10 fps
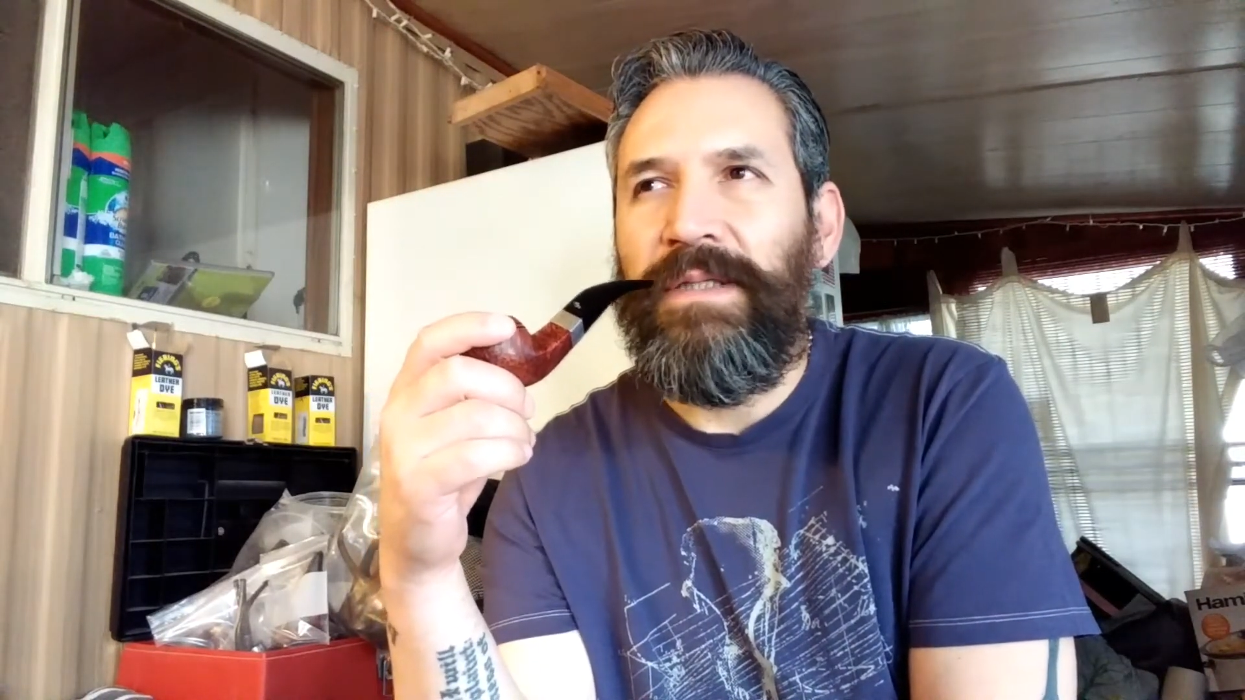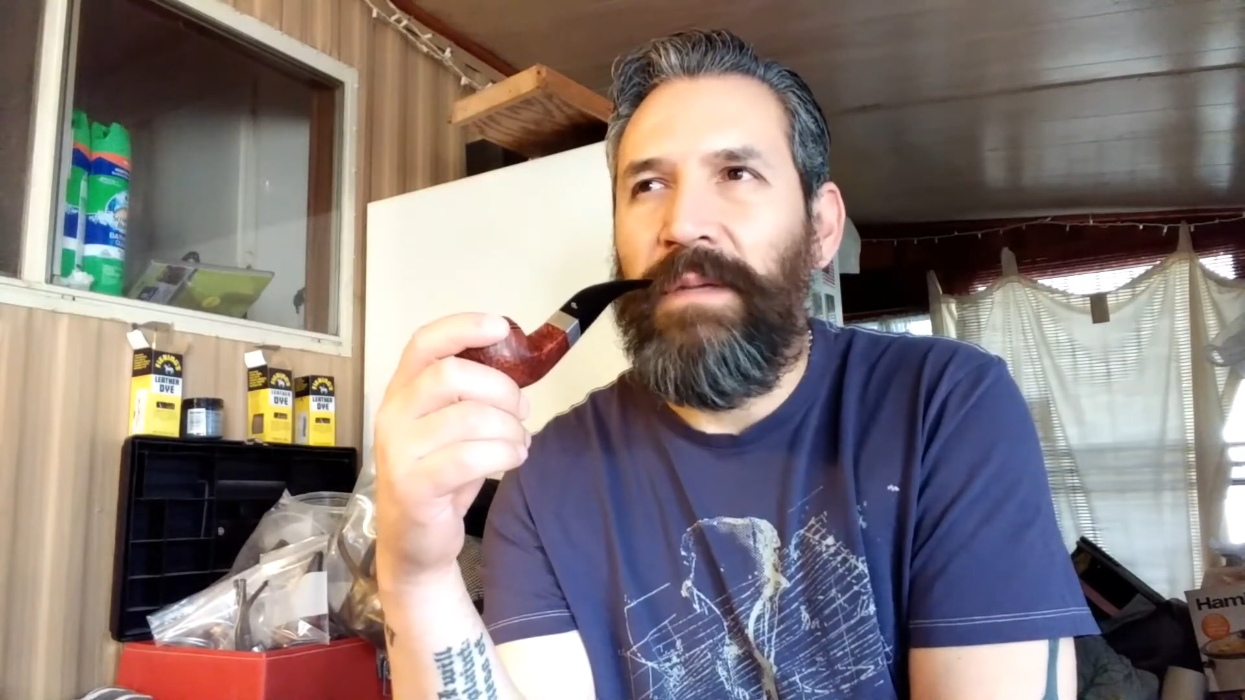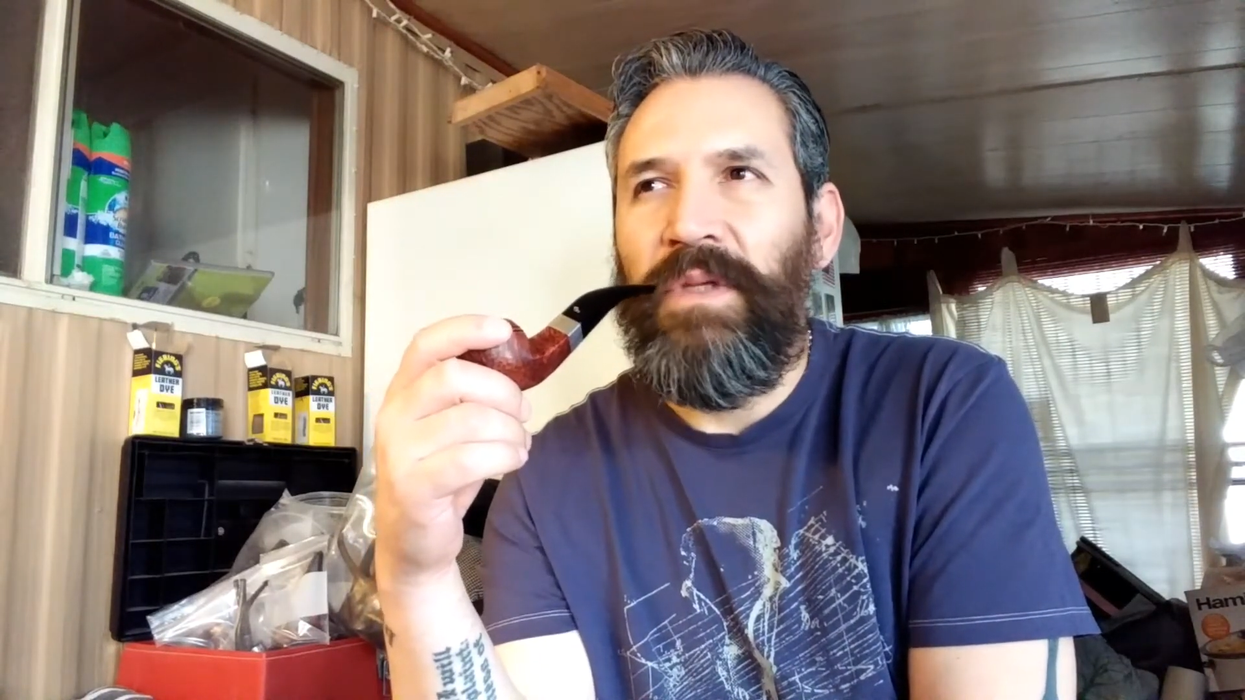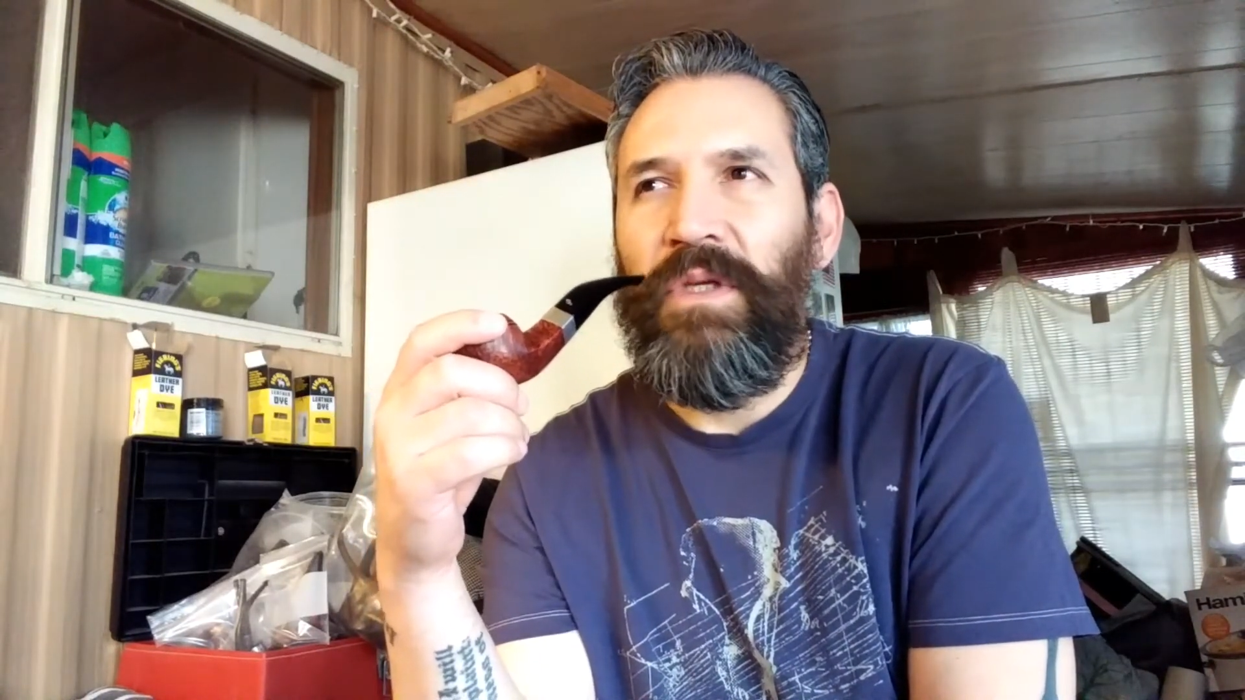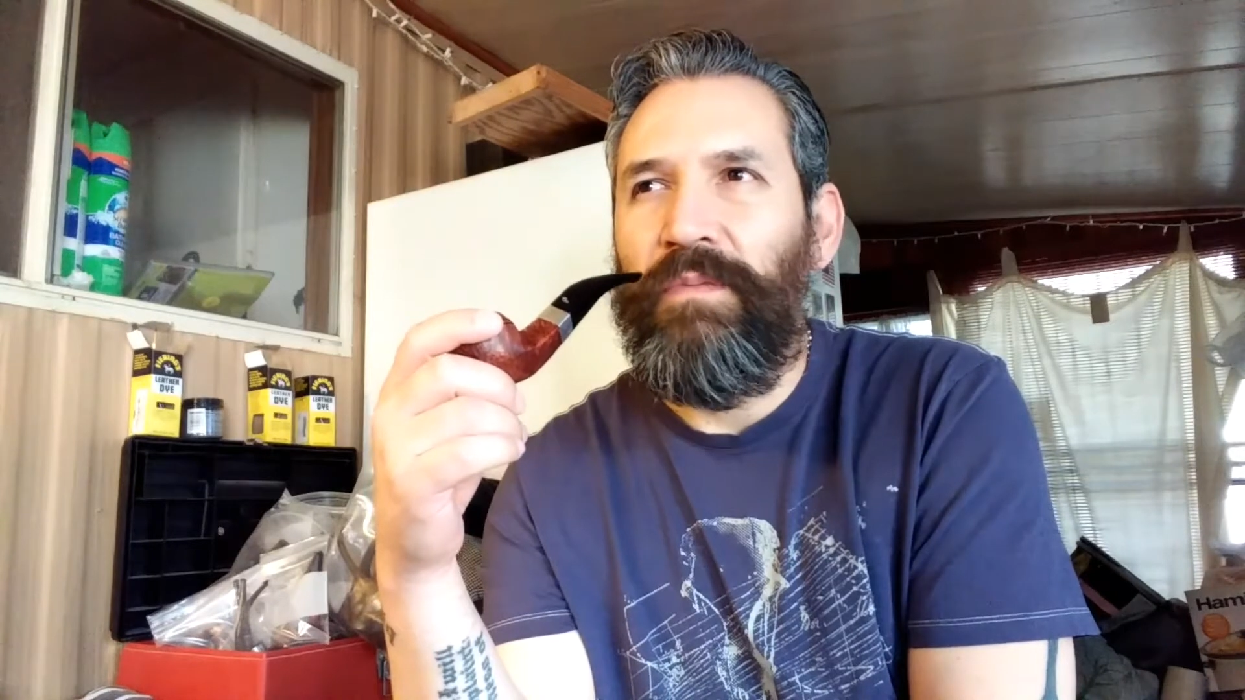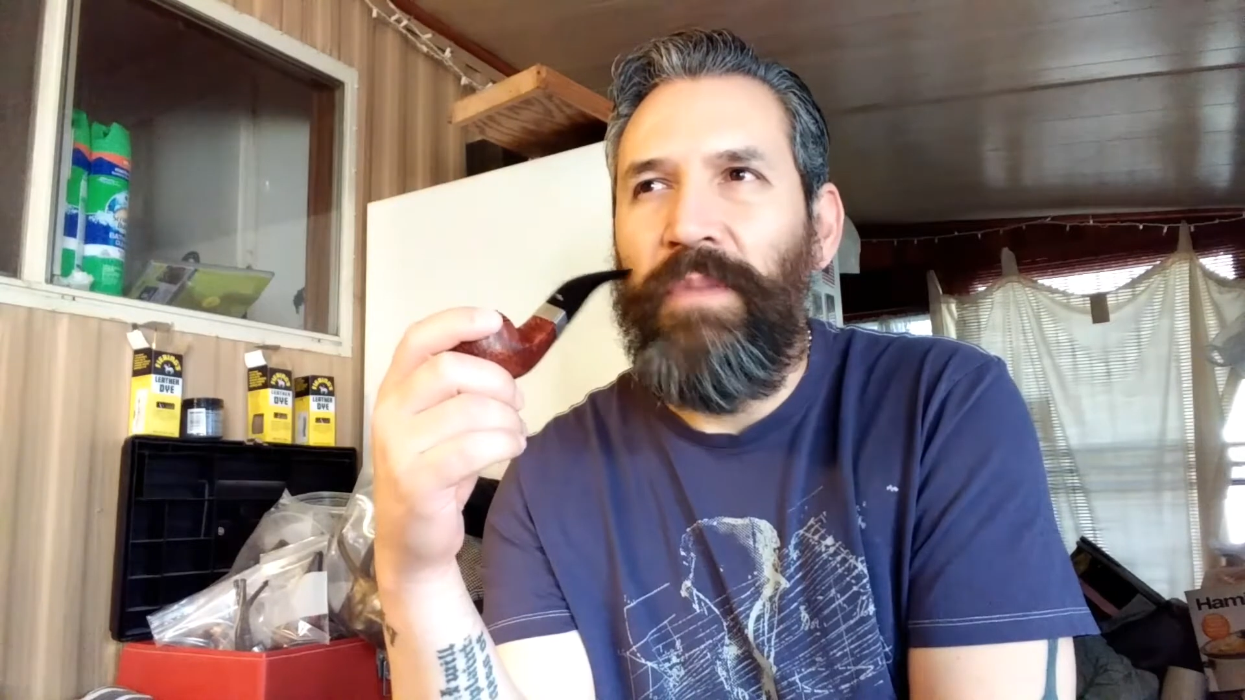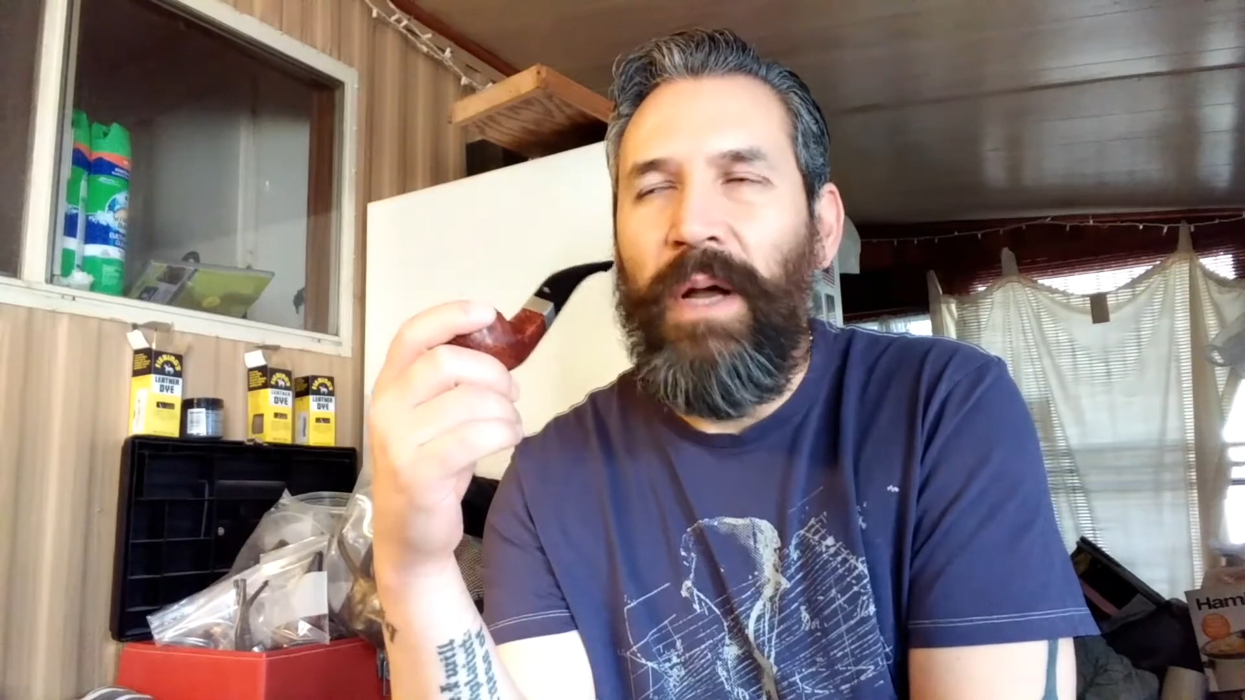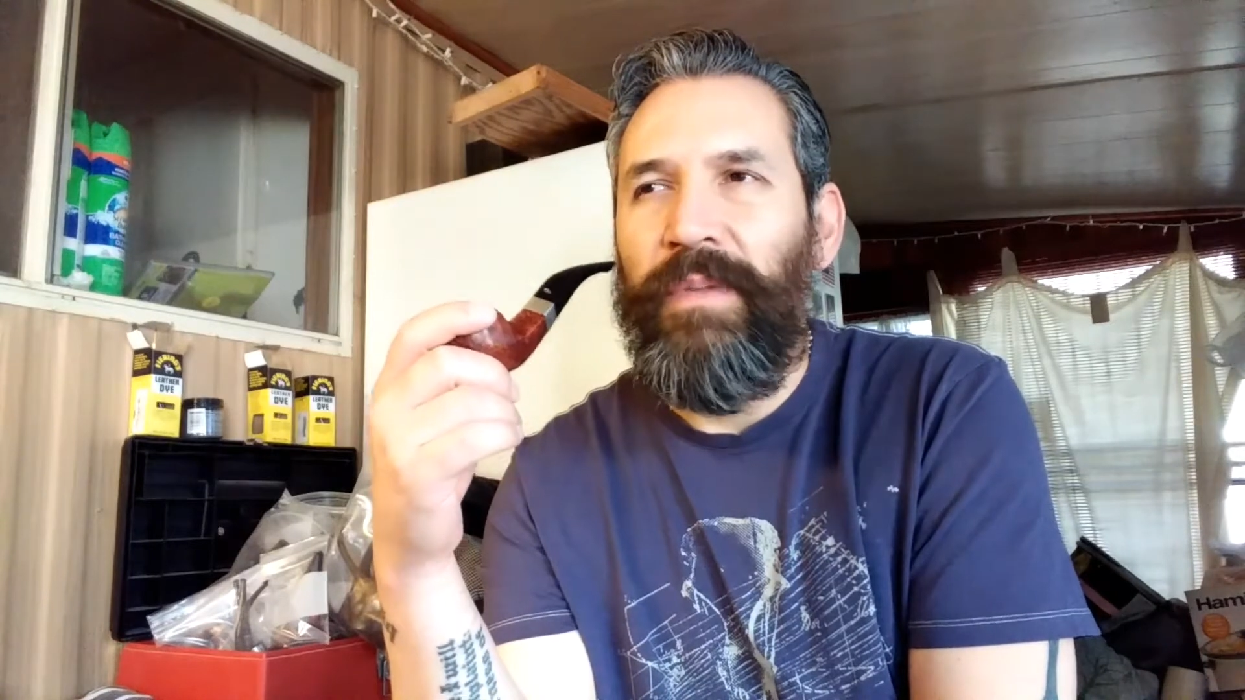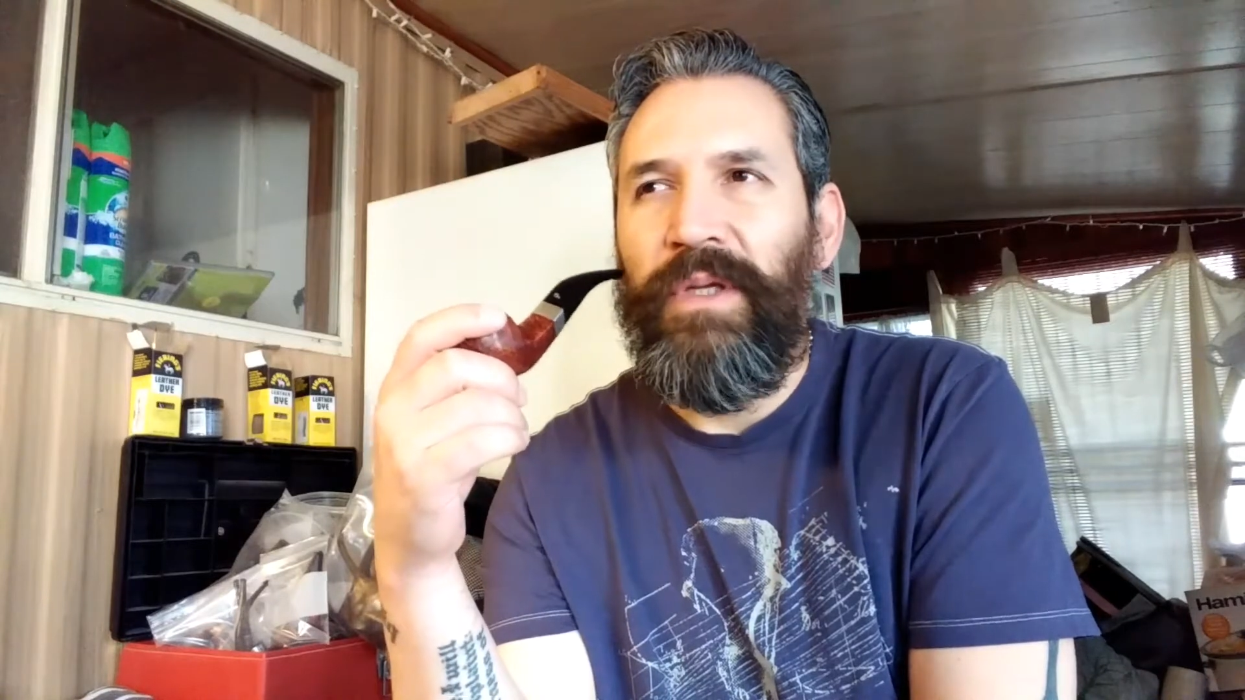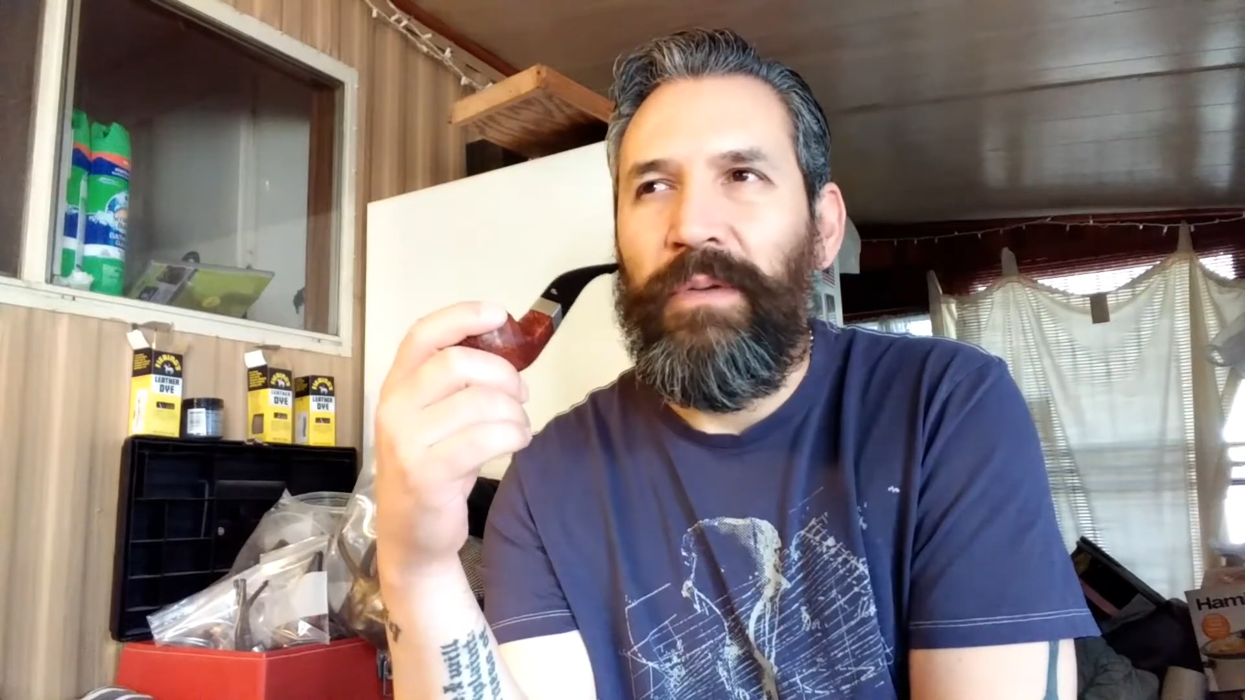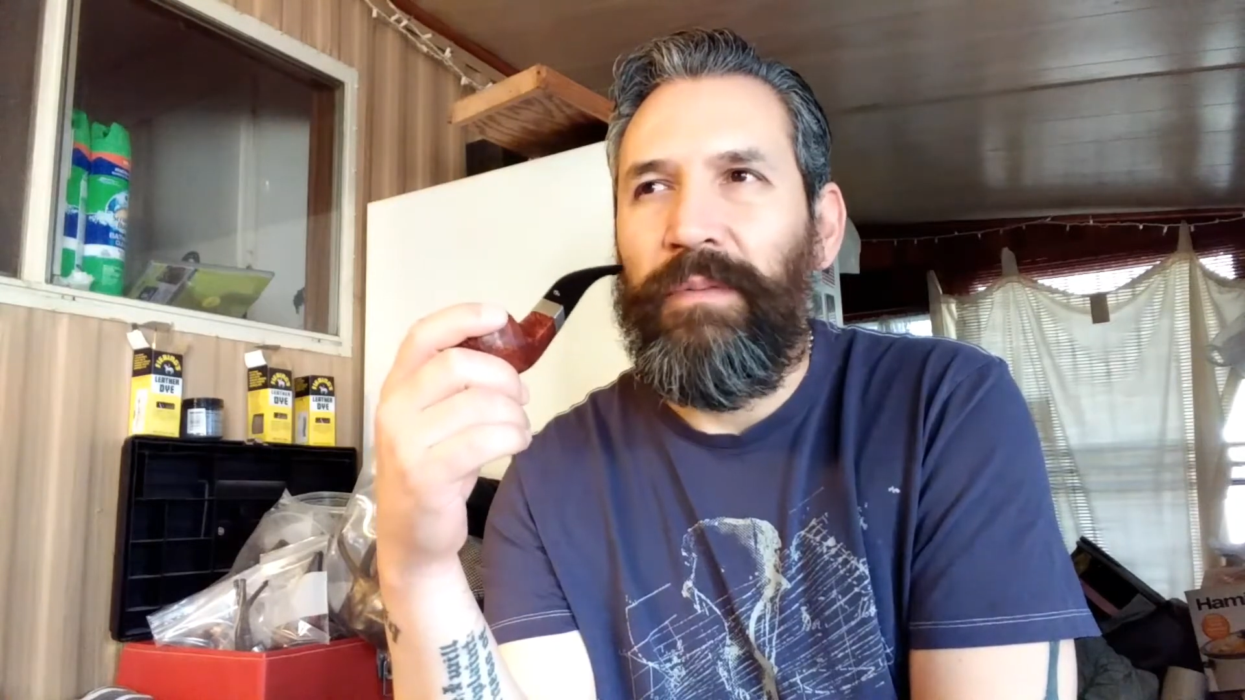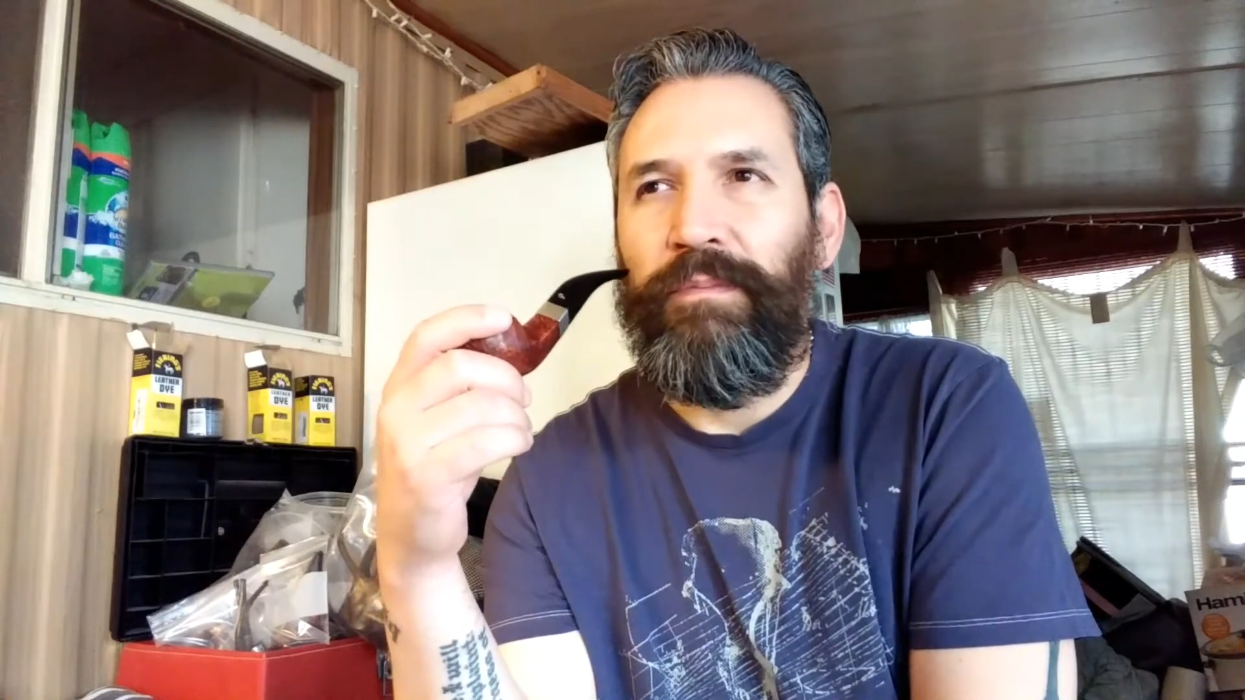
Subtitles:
something you pop in your